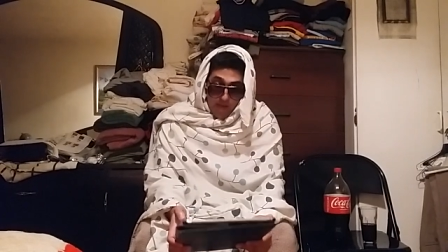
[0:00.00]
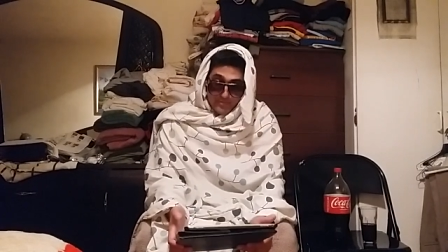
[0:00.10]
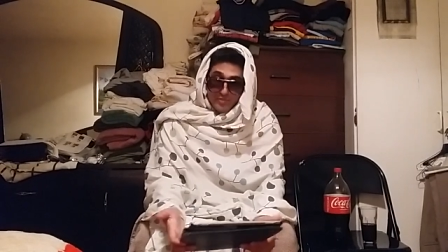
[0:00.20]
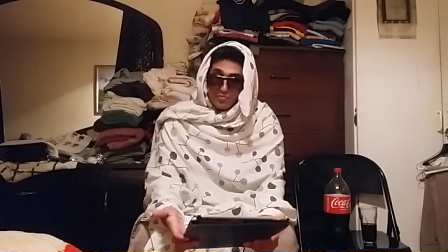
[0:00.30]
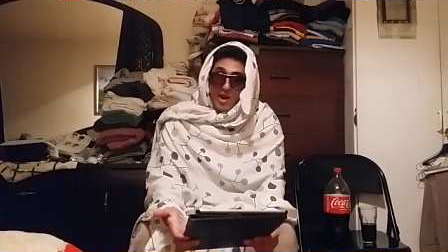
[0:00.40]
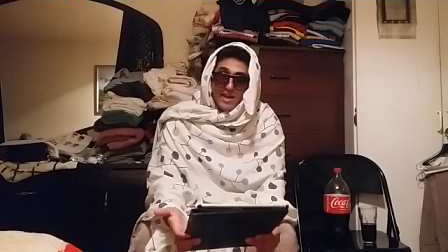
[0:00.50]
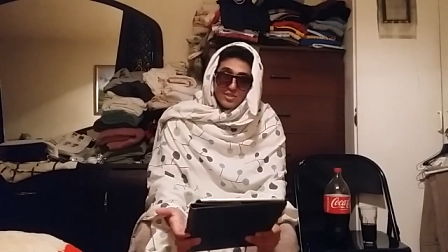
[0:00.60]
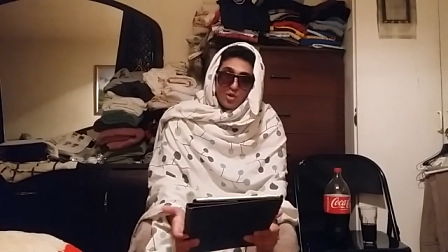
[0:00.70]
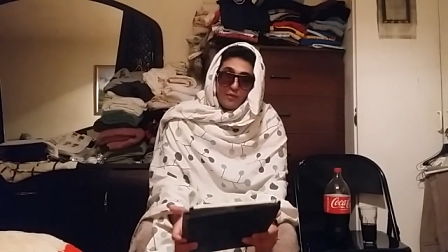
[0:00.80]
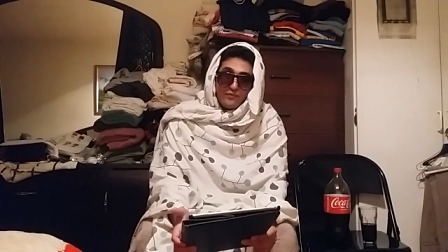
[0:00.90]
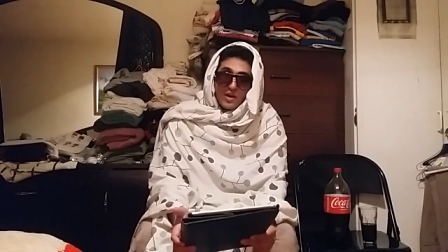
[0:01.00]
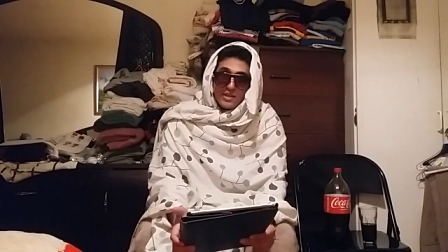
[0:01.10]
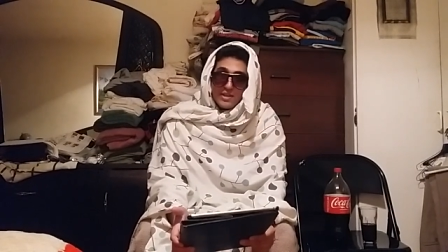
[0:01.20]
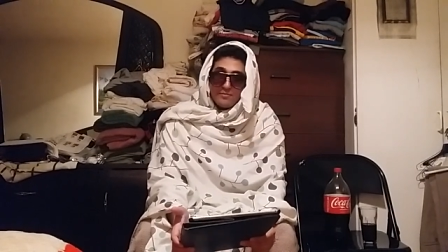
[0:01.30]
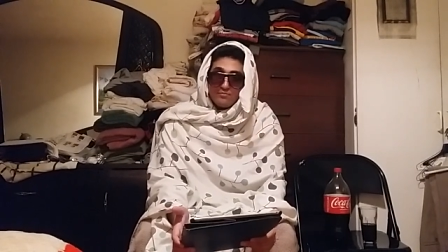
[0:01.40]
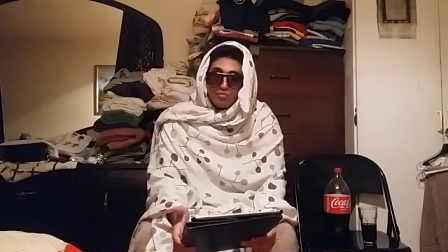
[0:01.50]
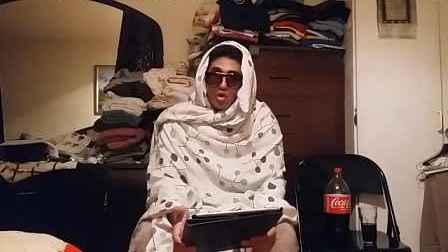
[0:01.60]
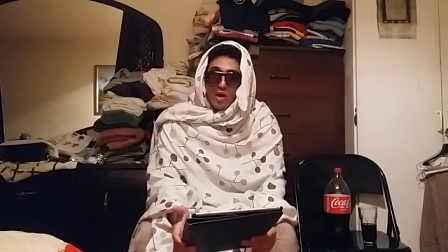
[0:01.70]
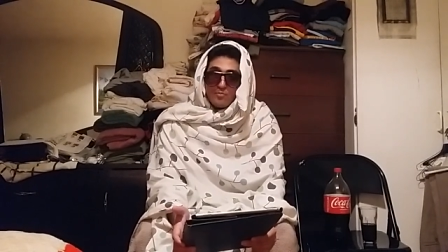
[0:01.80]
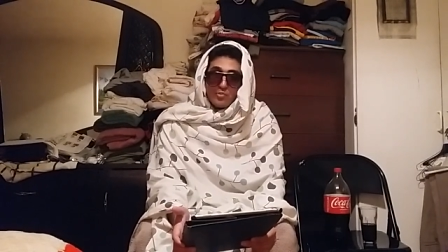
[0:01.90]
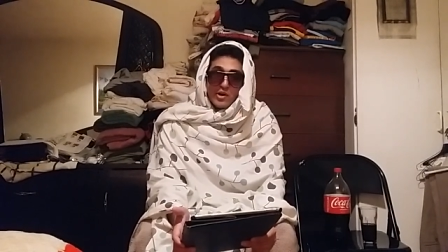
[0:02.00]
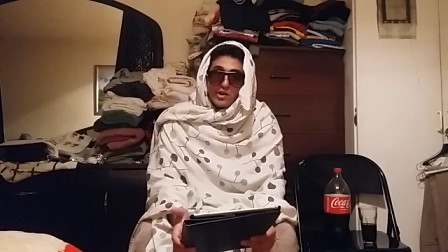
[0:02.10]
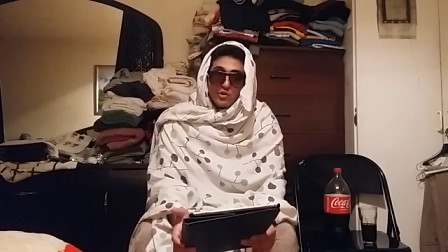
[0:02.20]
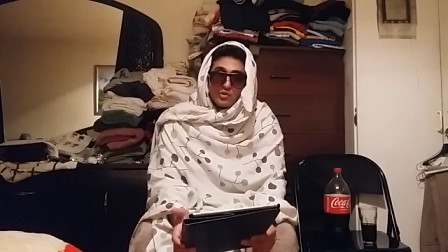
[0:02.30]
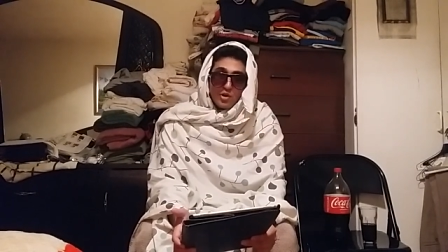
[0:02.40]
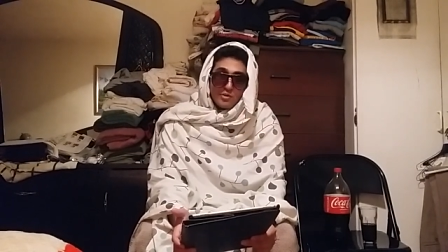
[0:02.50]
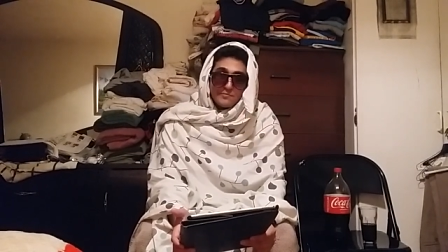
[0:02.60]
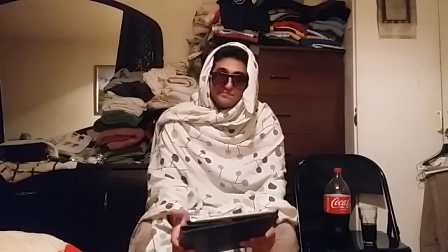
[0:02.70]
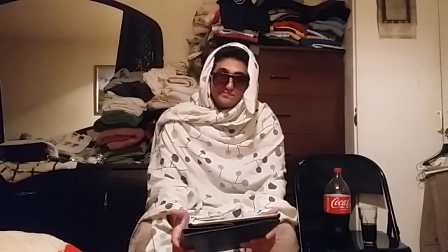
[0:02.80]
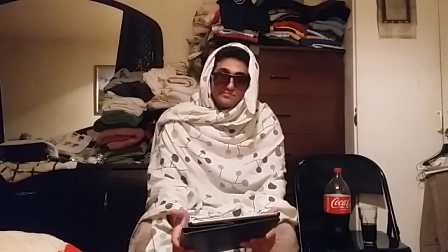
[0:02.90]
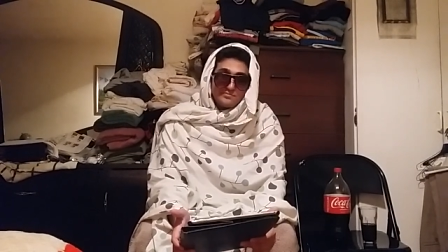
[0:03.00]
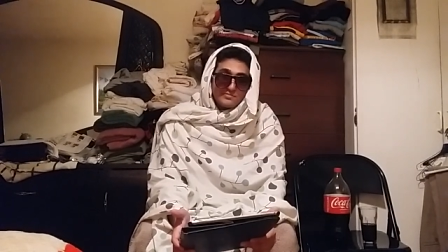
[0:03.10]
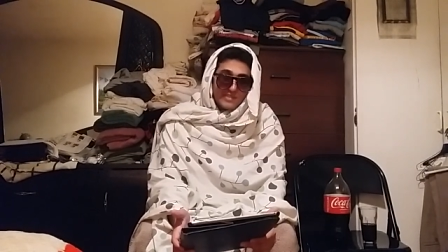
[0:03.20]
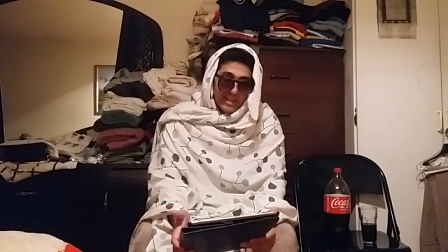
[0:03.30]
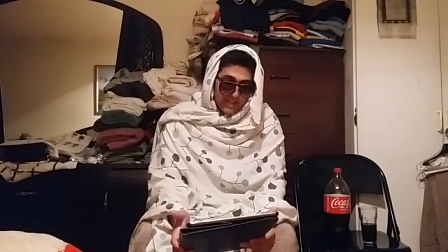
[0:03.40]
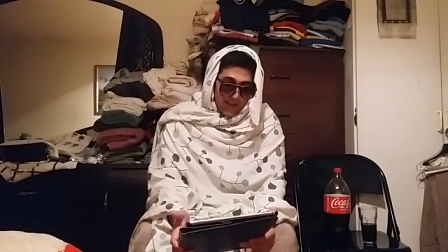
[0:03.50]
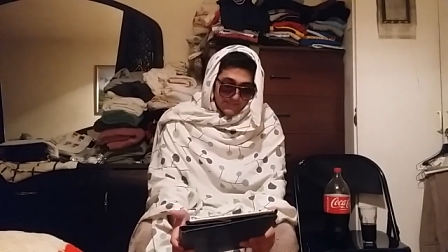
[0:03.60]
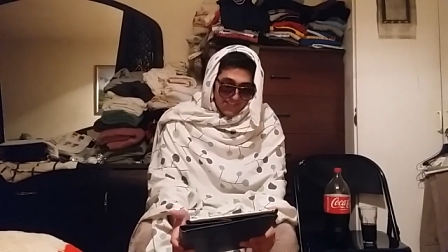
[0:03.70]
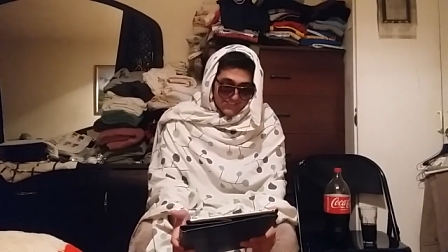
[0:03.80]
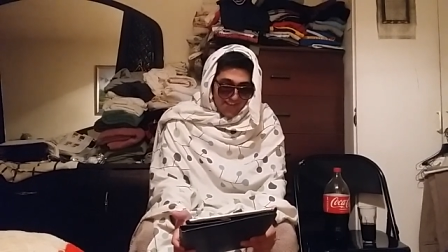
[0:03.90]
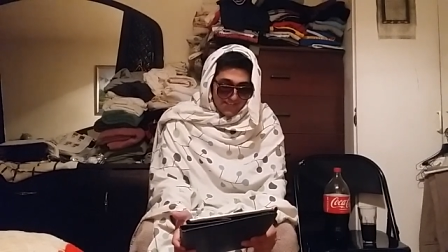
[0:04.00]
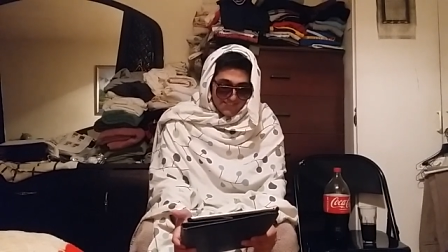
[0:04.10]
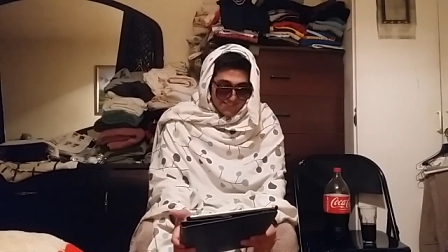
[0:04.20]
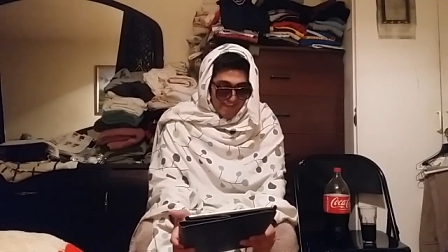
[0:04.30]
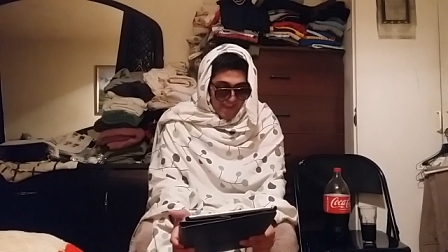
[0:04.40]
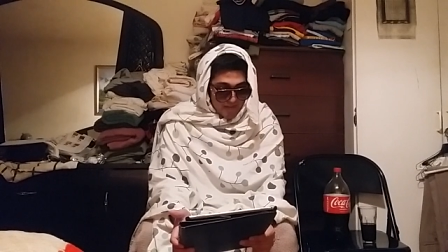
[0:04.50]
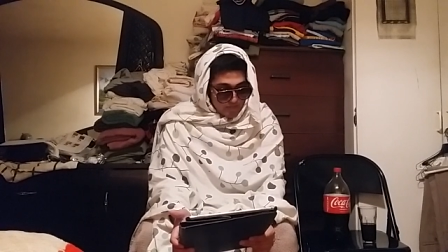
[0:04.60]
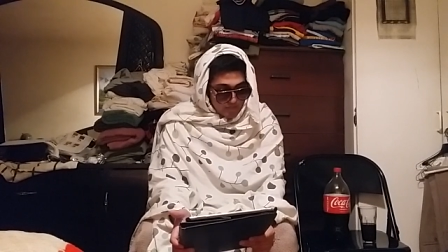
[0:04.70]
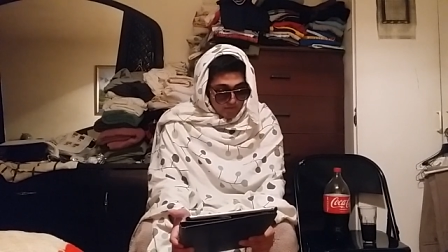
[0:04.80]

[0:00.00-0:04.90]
I'm surprised no fucking Braun Breaker, though. That's kind of sad.